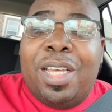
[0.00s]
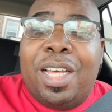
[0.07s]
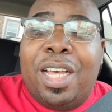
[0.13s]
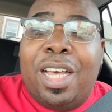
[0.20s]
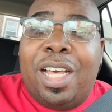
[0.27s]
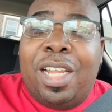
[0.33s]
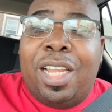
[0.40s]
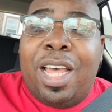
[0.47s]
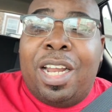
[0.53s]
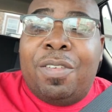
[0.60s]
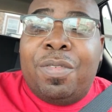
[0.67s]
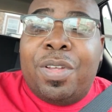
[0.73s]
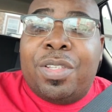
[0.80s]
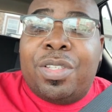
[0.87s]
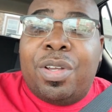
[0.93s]
a lot
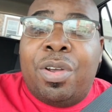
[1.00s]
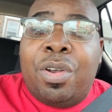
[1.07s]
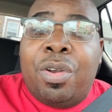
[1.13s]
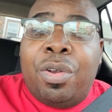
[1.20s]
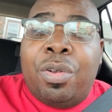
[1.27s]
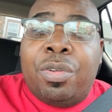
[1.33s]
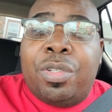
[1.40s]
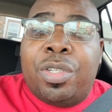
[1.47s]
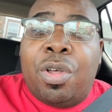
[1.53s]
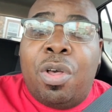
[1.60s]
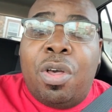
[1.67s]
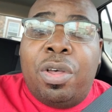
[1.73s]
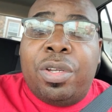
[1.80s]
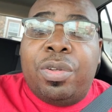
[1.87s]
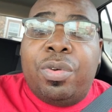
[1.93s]
of us are
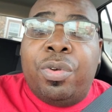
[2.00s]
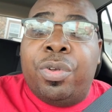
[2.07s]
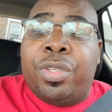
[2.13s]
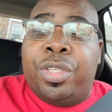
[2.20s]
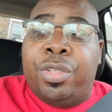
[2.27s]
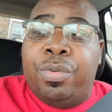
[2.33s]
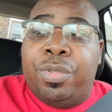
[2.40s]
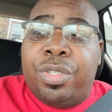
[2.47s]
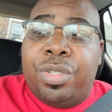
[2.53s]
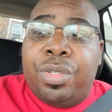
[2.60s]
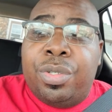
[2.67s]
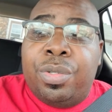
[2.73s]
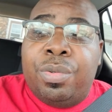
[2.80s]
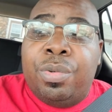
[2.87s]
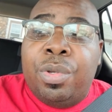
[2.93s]
taught or used
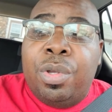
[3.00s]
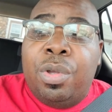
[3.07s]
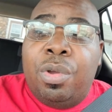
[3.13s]
to